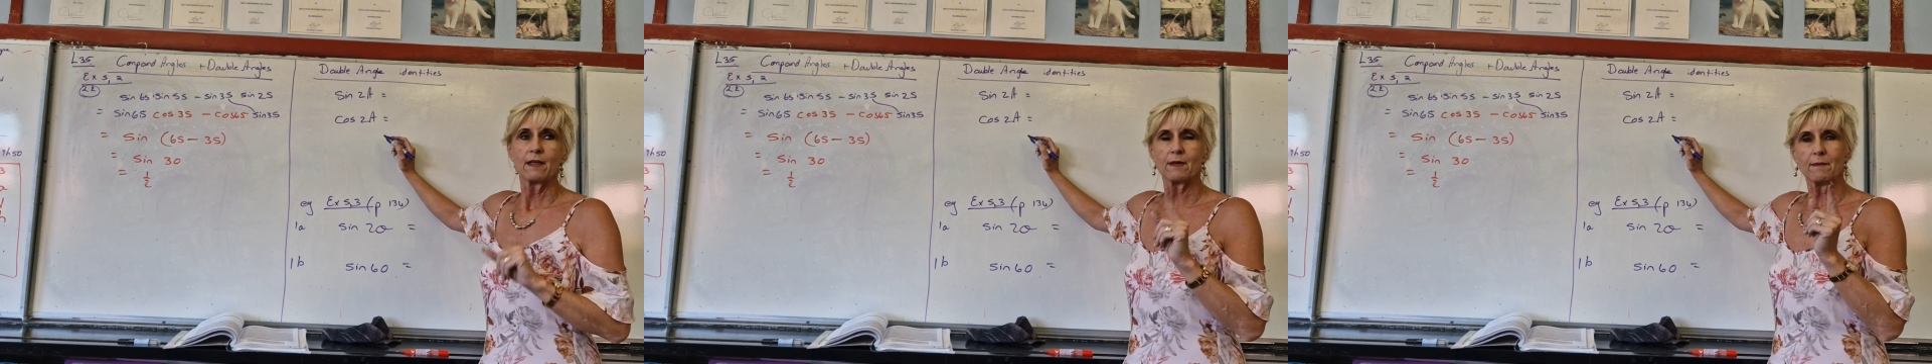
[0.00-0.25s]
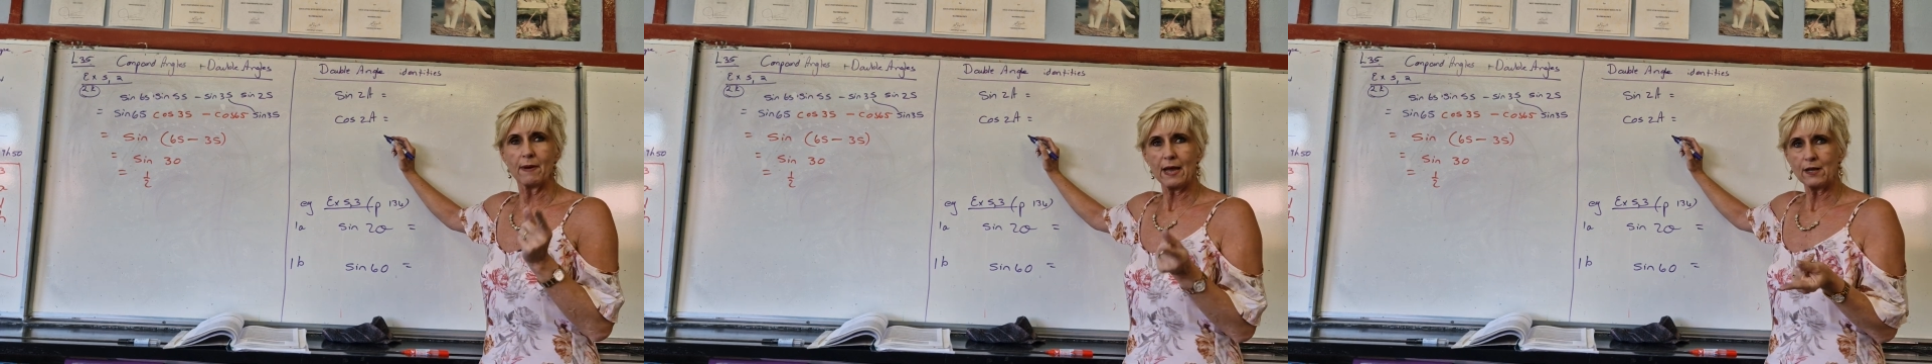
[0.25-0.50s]

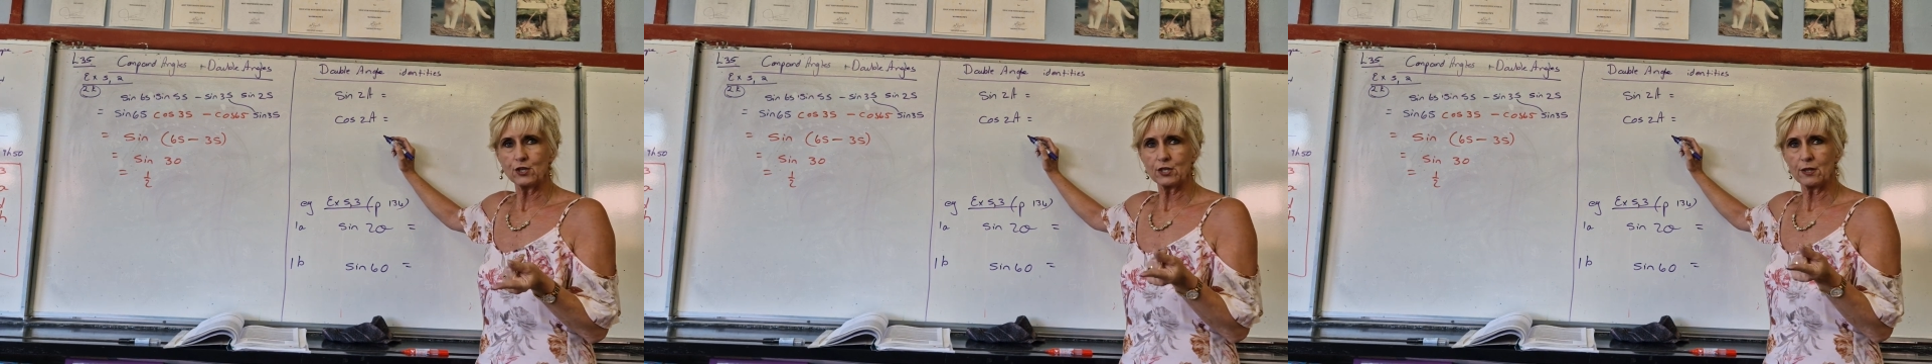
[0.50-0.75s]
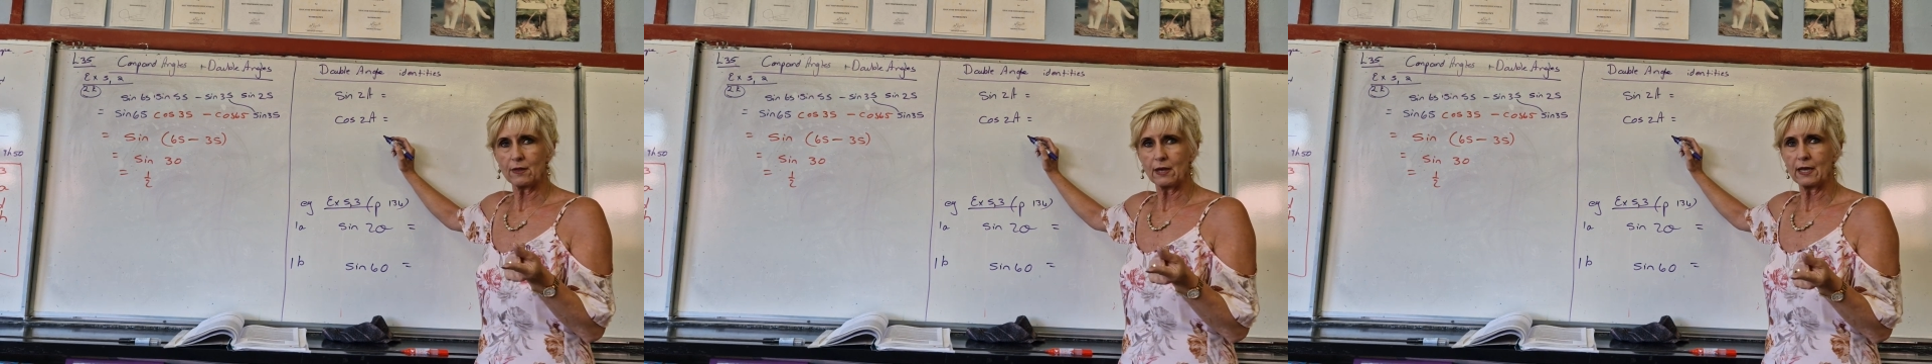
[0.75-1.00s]
The major
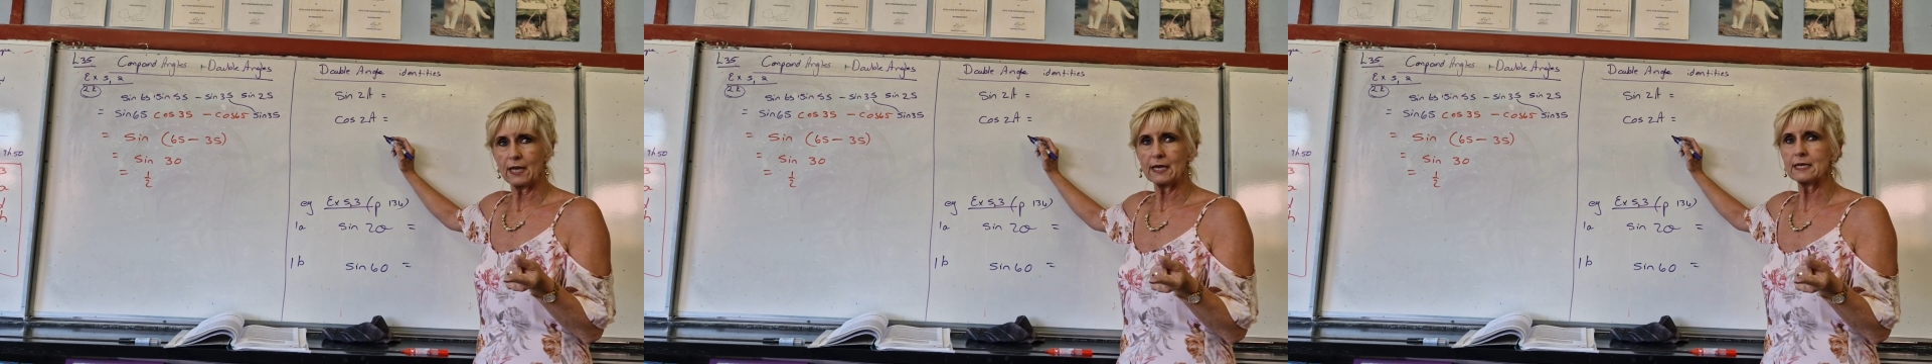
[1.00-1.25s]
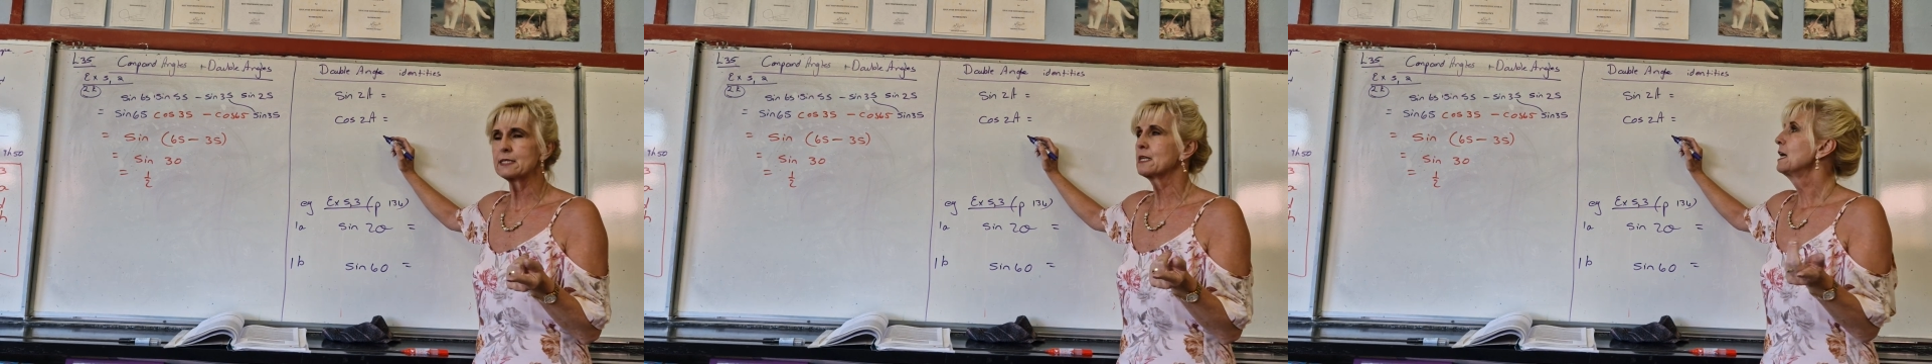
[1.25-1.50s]
thing
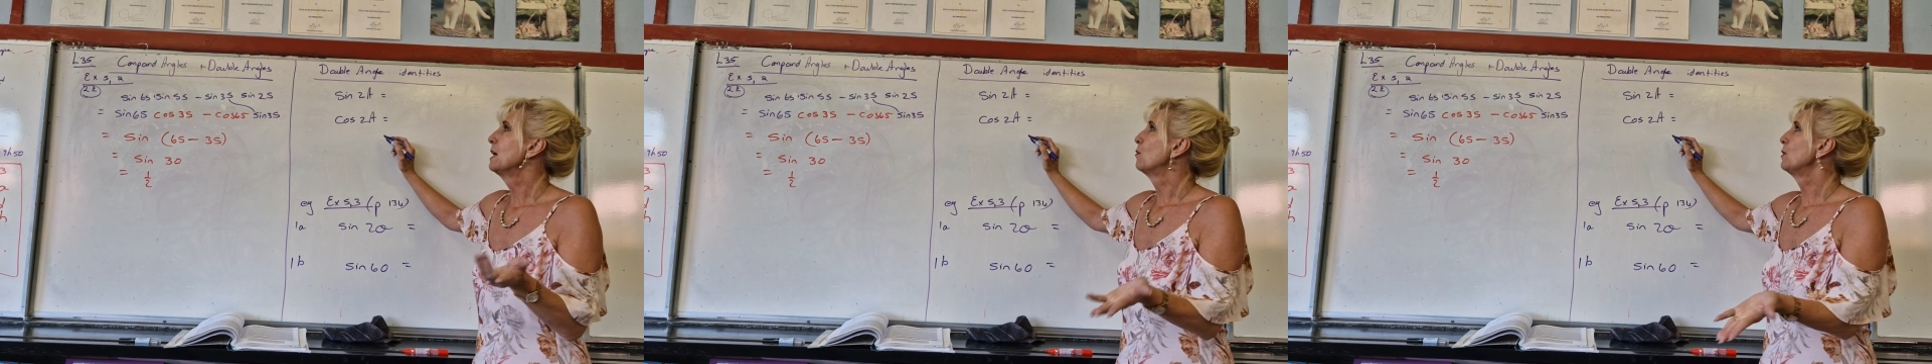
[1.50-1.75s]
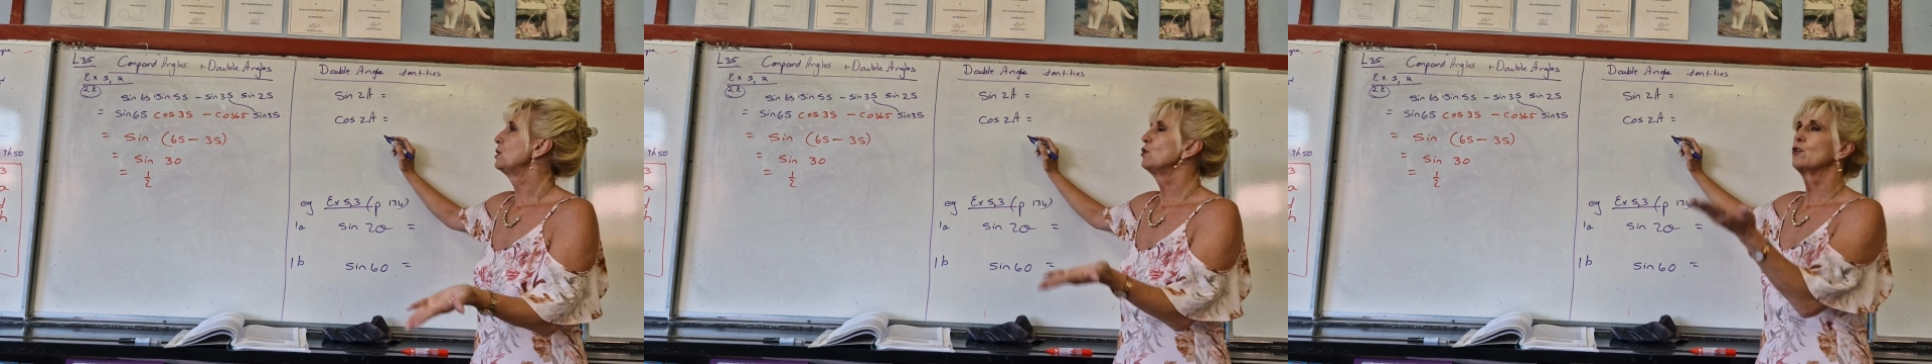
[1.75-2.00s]
is
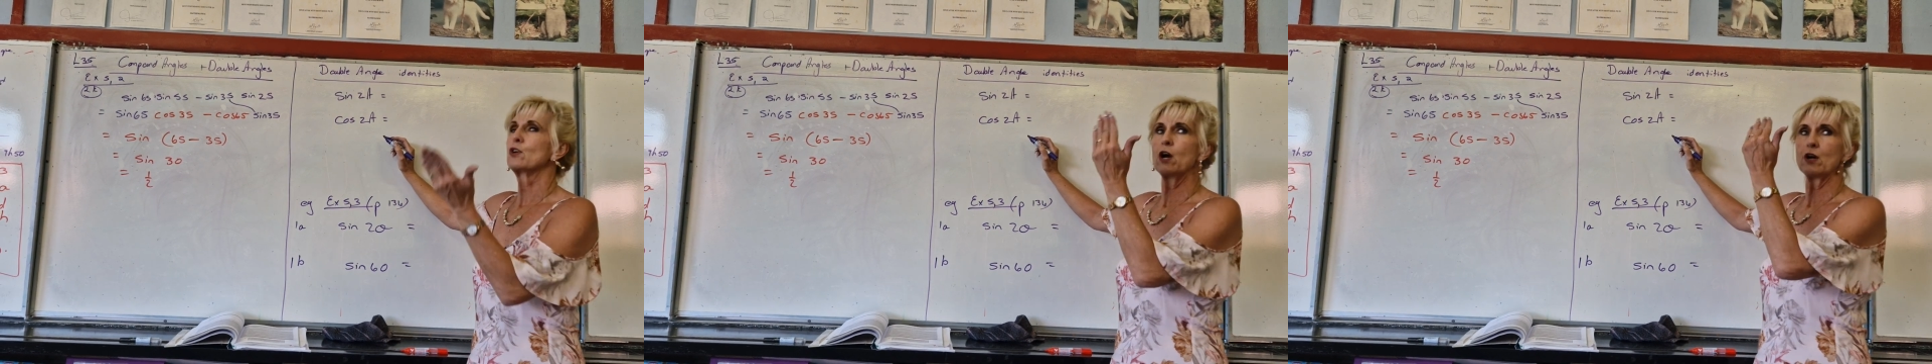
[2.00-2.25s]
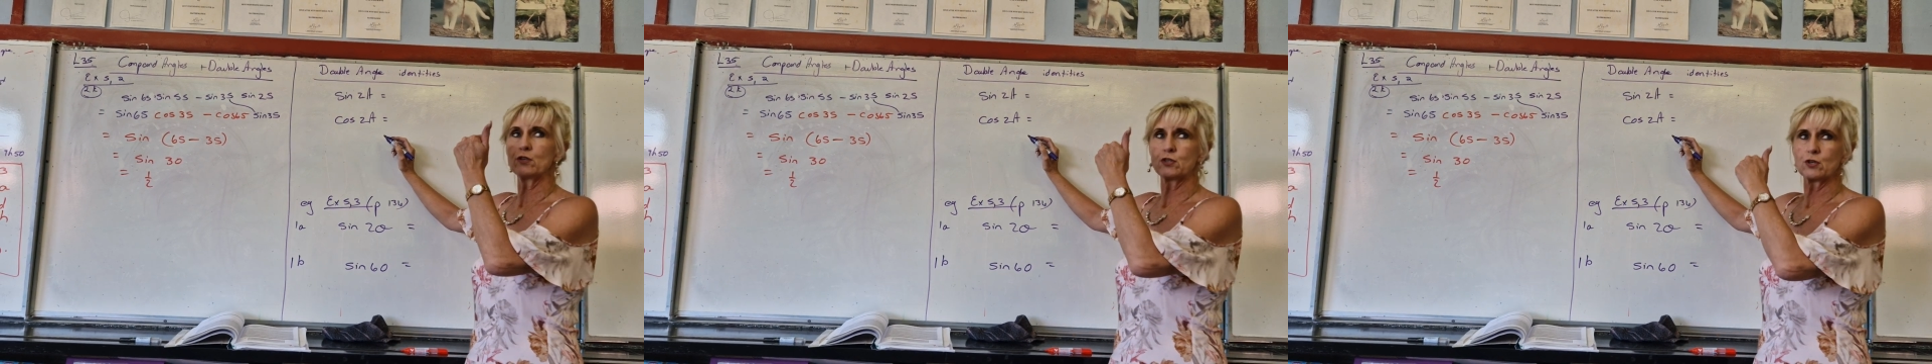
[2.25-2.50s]
when you
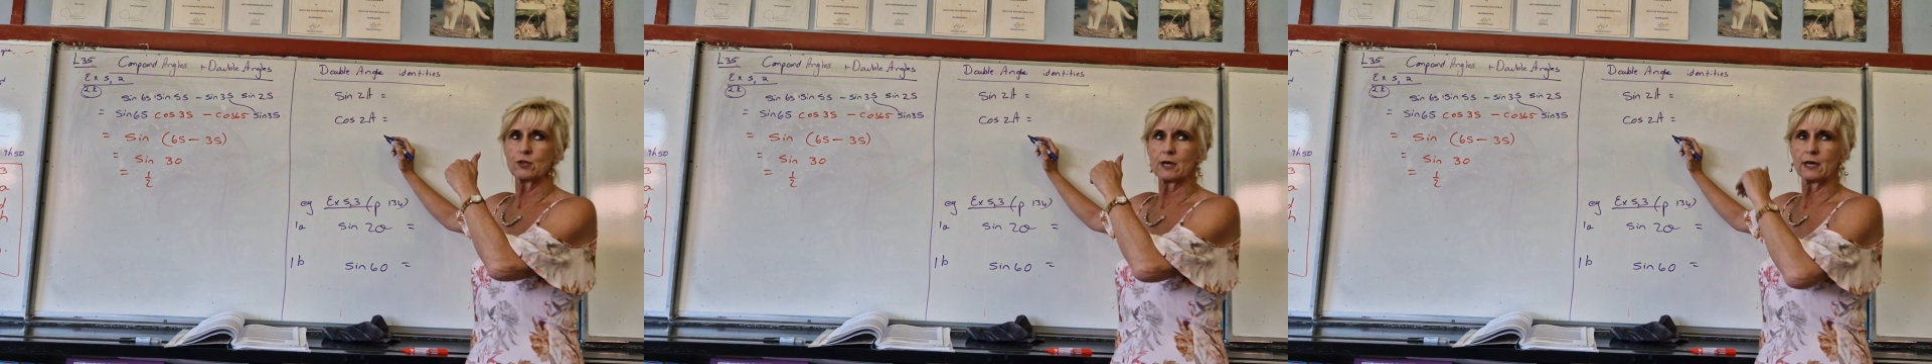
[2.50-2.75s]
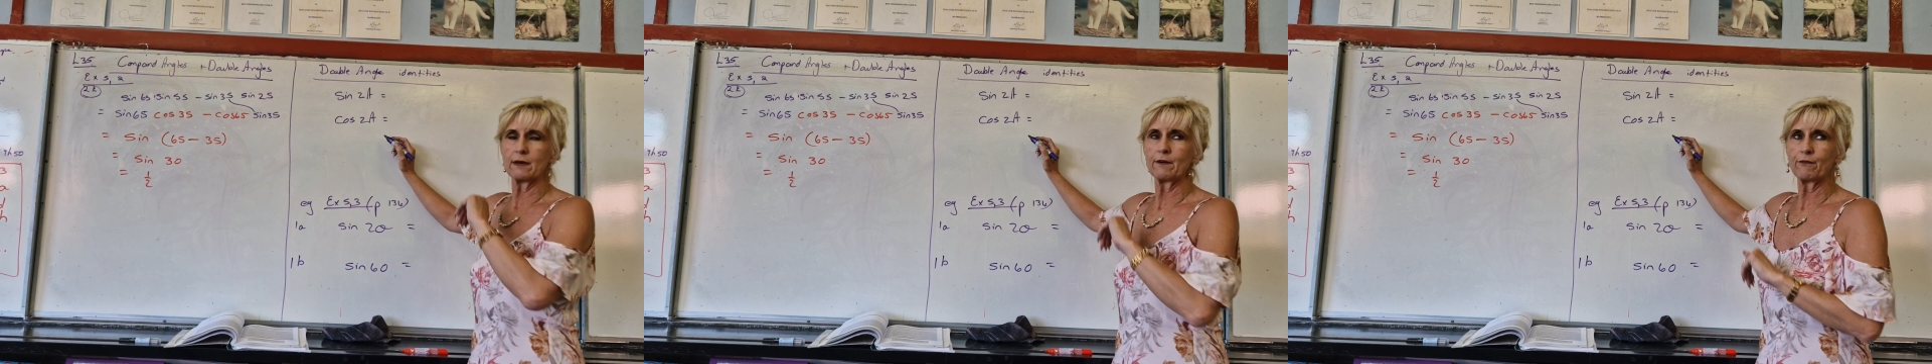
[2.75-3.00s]
go to
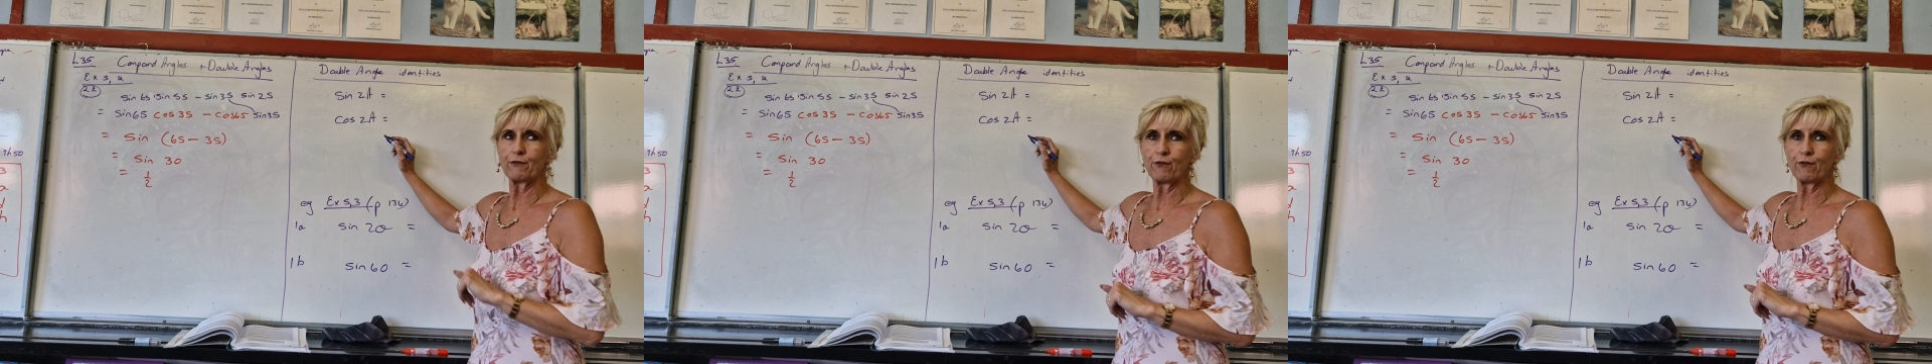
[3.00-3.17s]
the